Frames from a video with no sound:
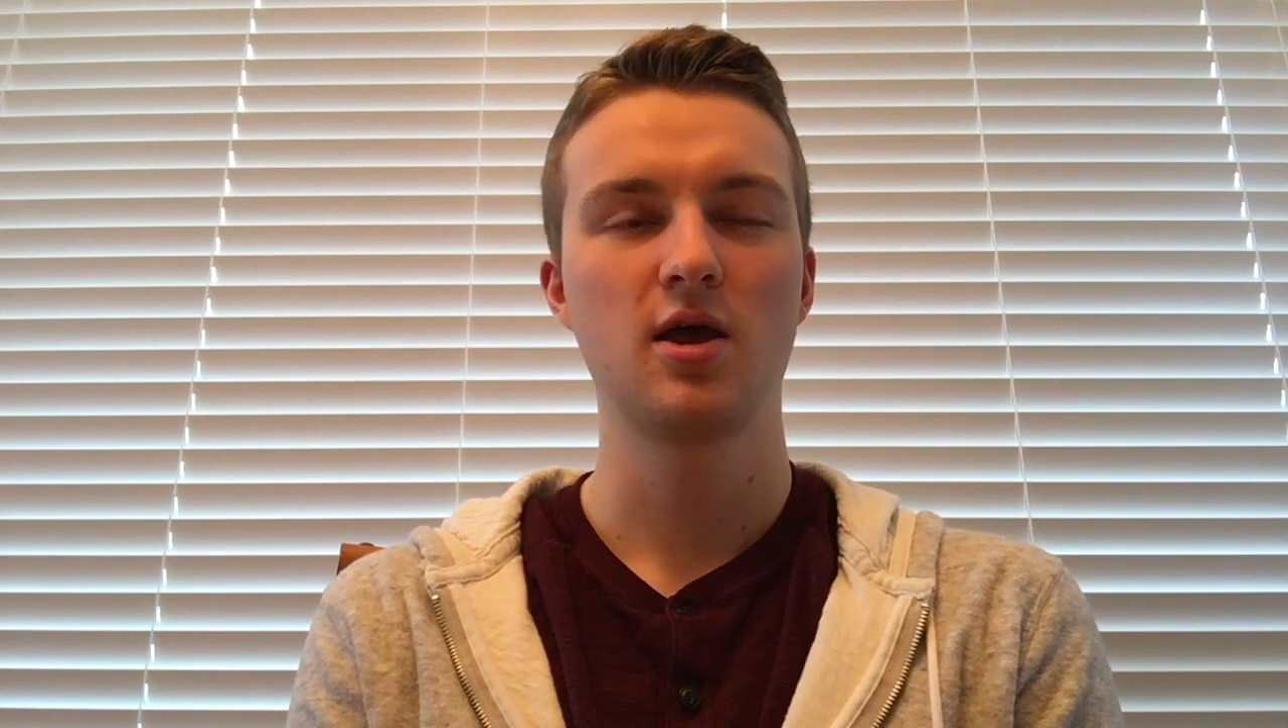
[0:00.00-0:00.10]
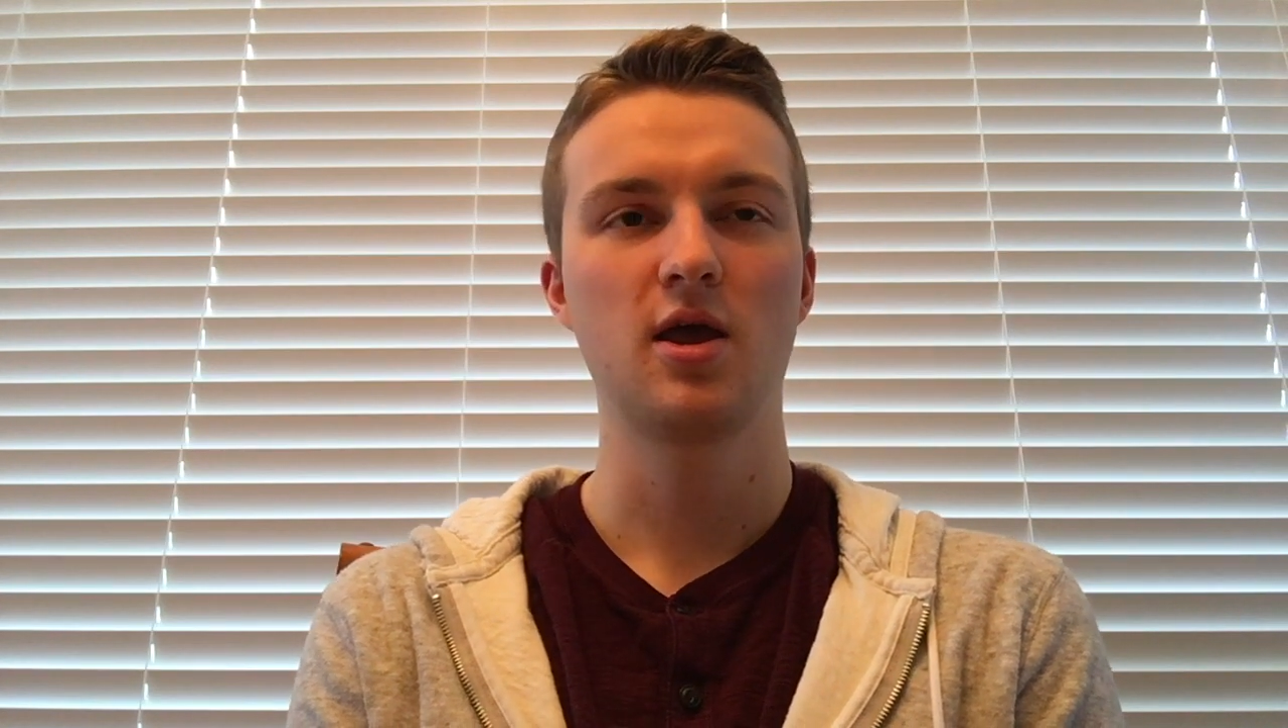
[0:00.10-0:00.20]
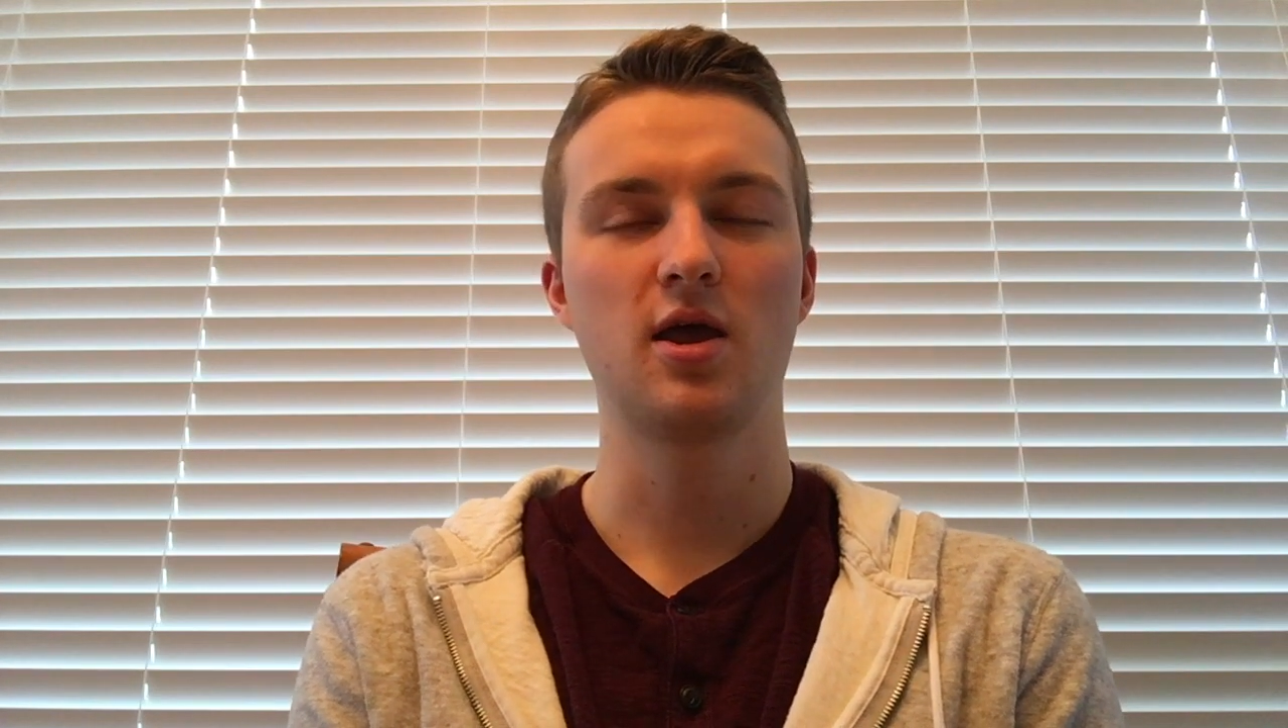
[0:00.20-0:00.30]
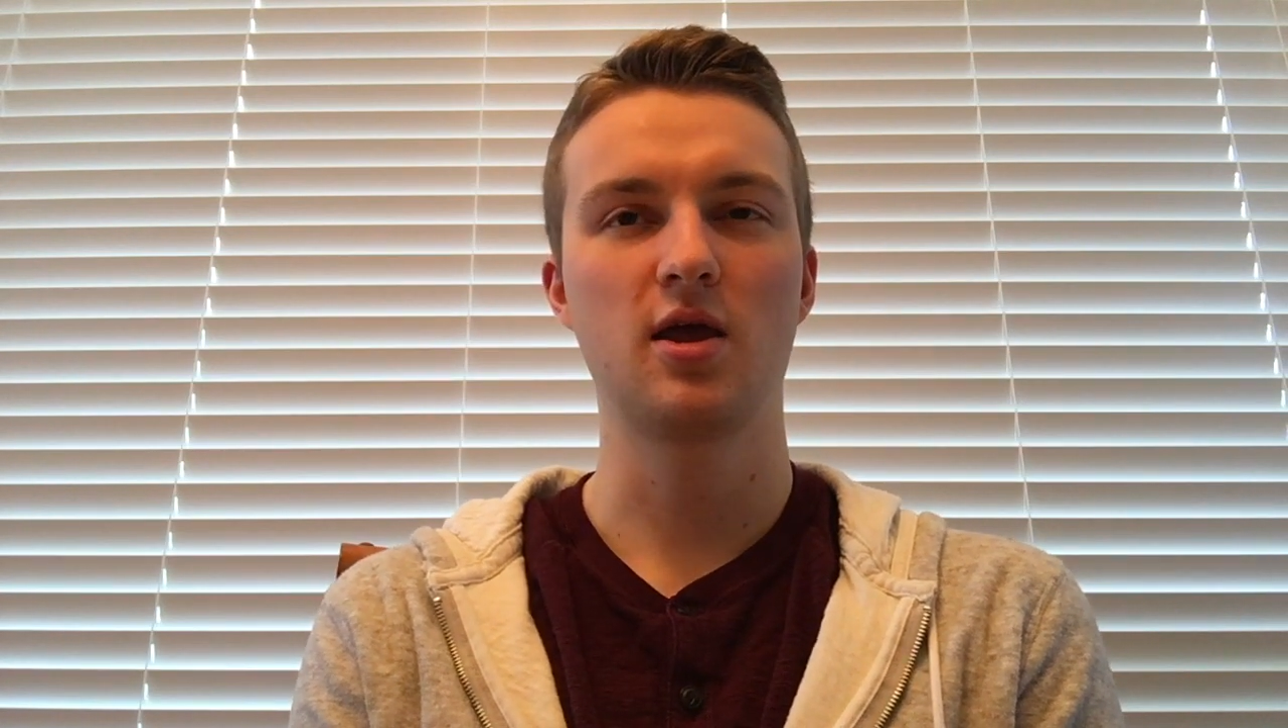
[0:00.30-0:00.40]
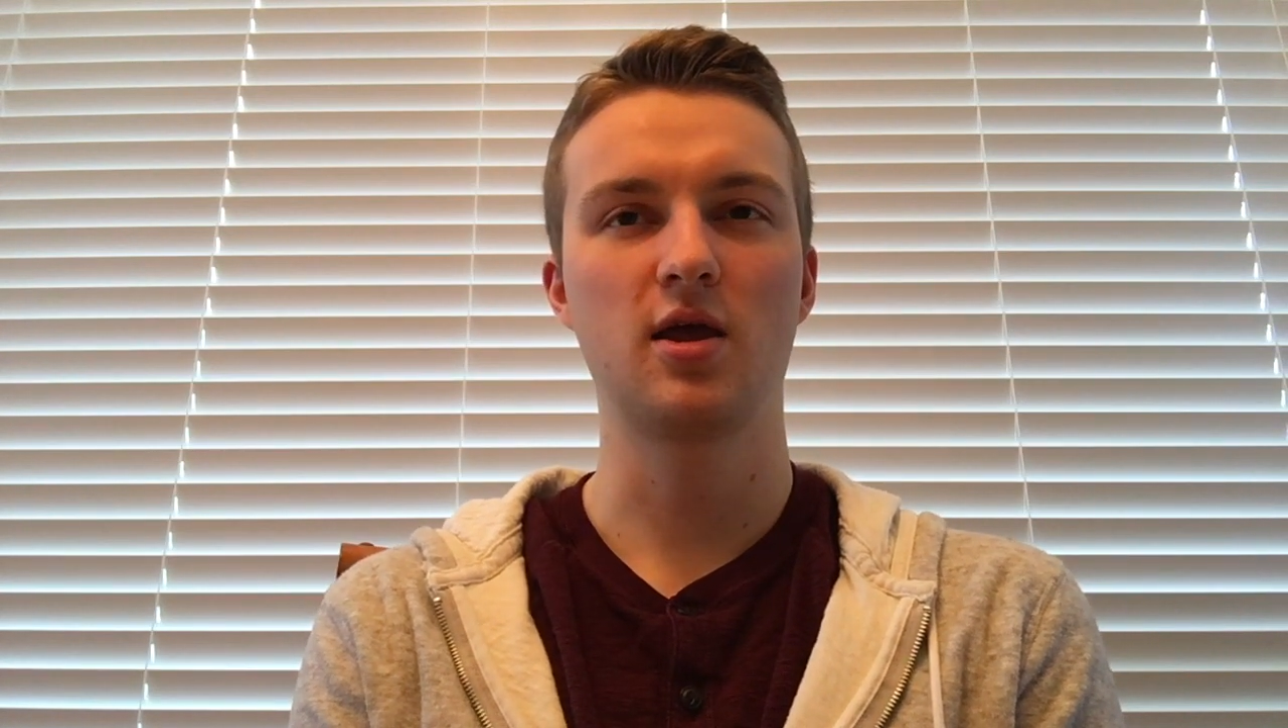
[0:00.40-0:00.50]

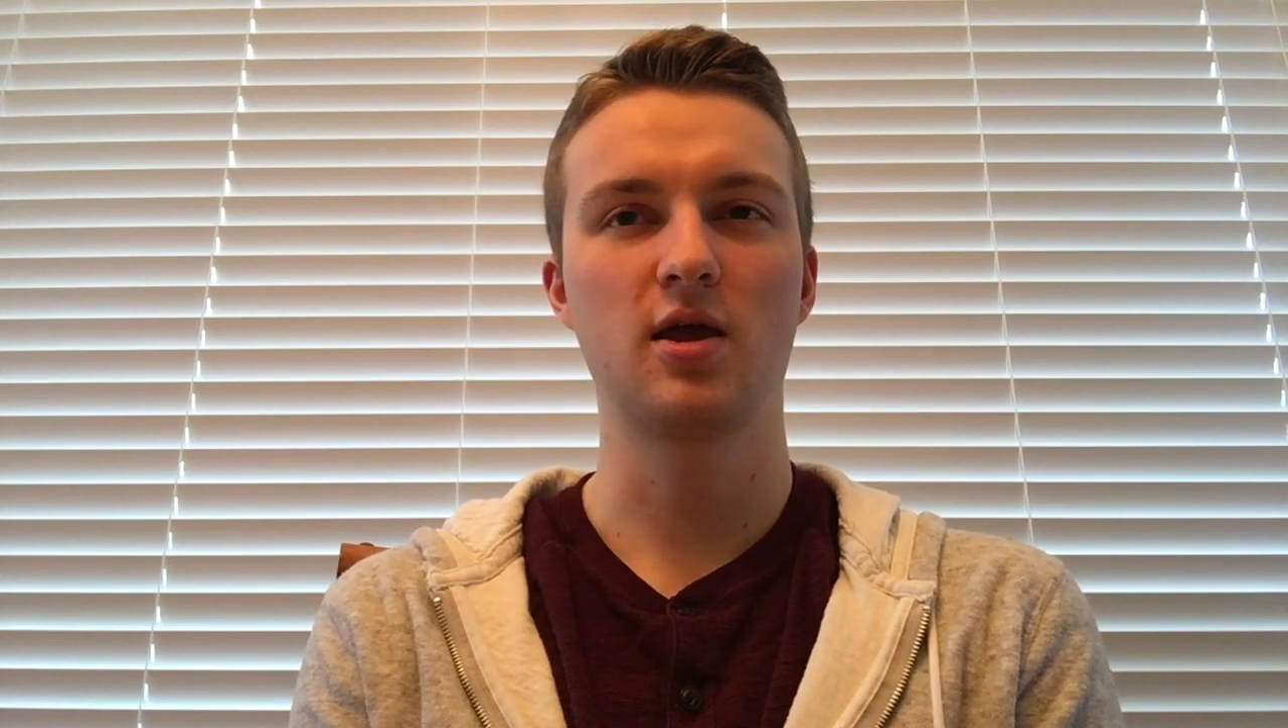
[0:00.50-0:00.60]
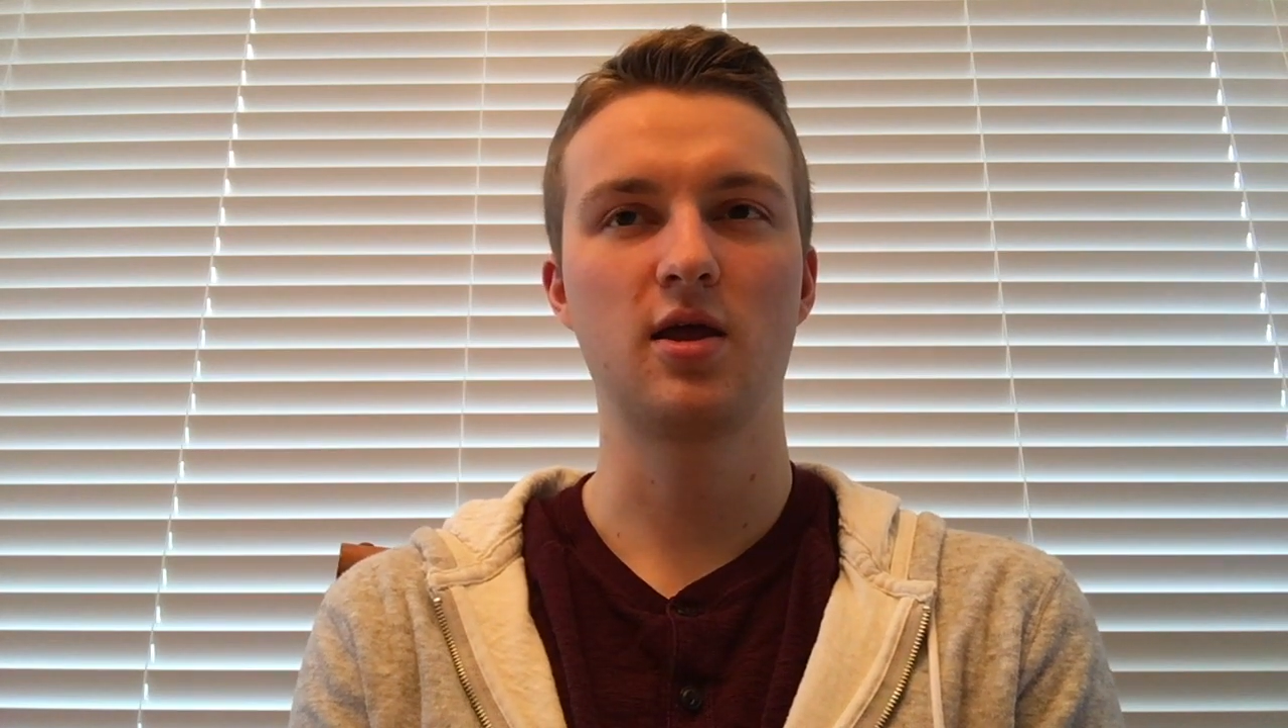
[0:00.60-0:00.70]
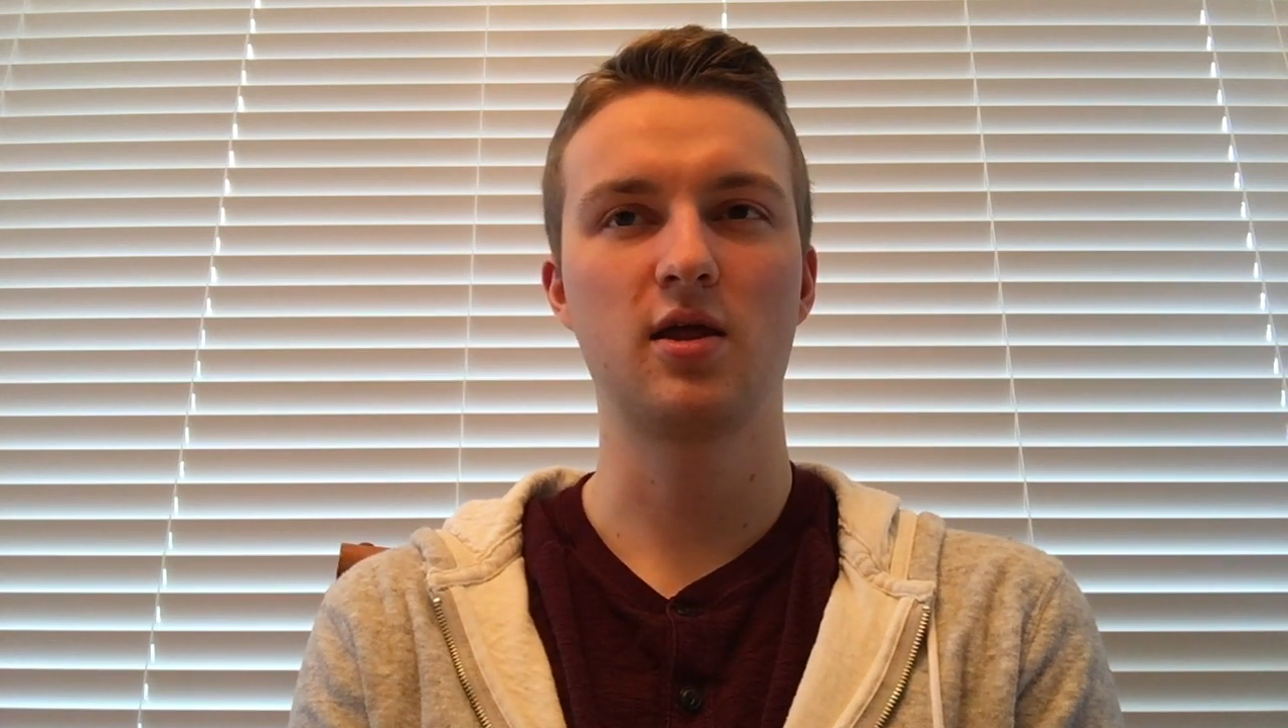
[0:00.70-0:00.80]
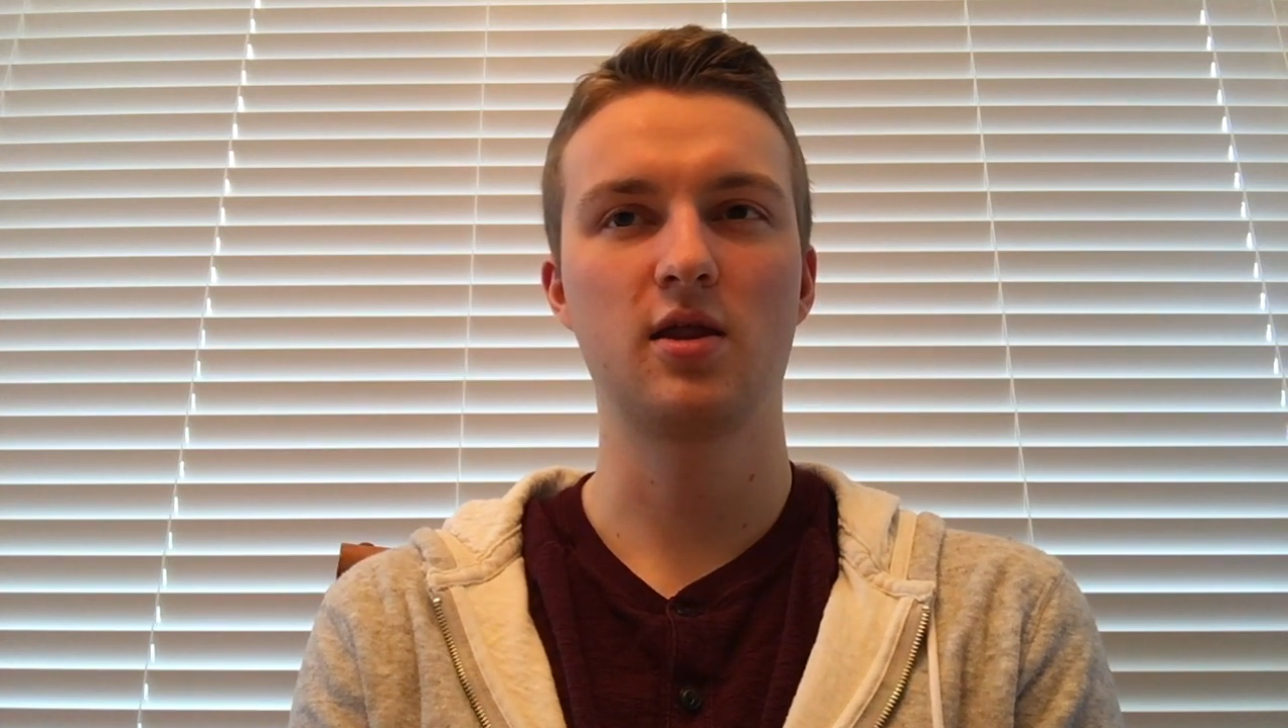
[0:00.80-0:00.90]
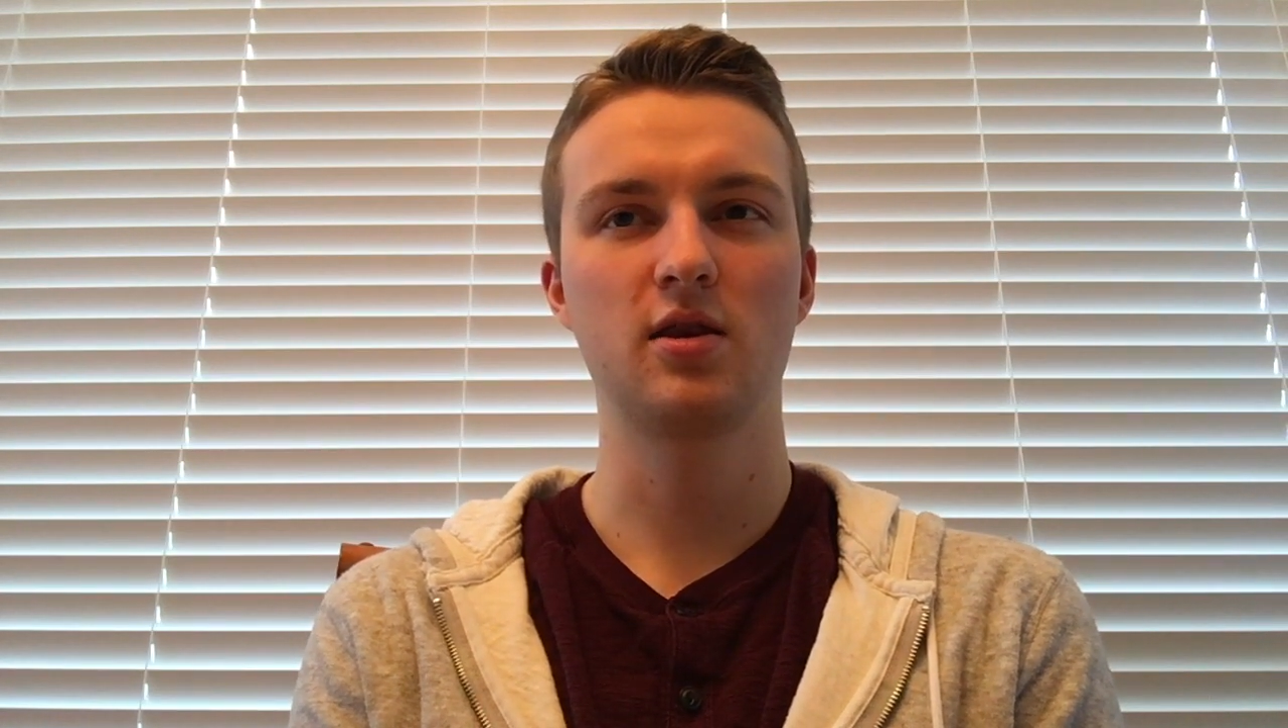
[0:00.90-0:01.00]

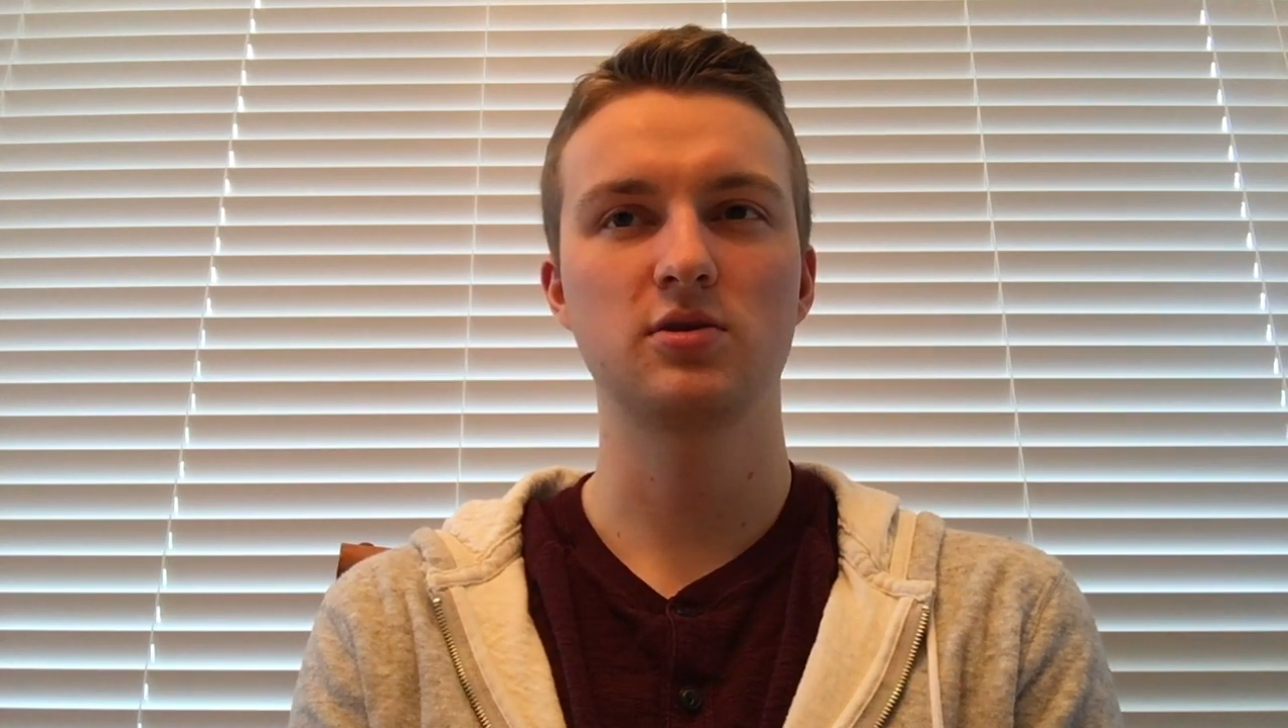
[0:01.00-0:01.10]
And